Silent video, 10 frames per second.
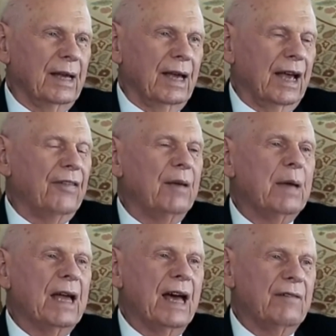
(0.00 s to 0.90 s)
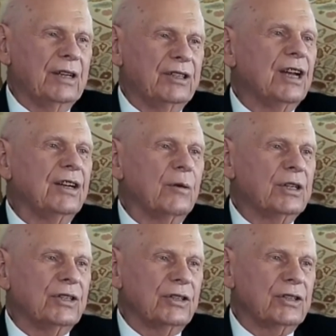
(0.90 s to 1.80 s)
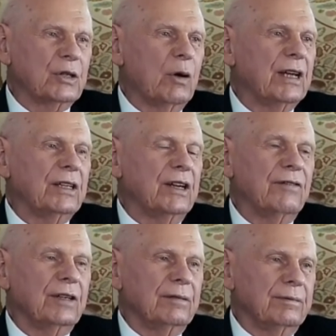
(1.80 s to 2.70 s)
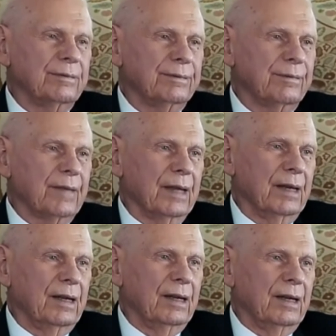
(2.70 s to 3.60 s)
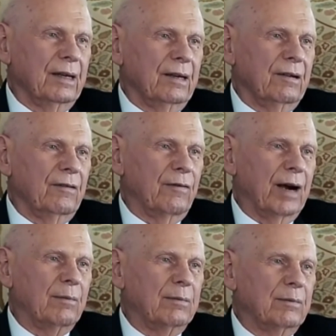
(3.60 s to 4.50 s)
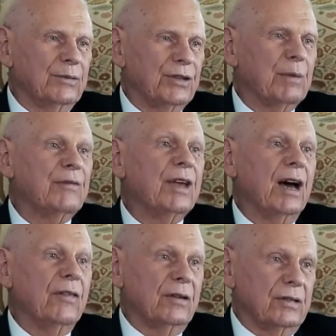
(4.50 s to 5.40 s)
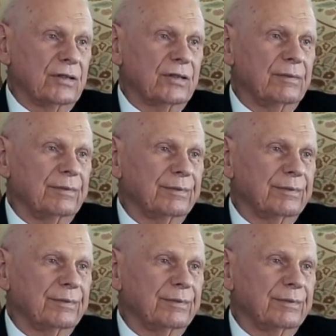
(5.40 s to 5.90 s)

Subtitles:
And they may have an agenda which is quite different from some of the others,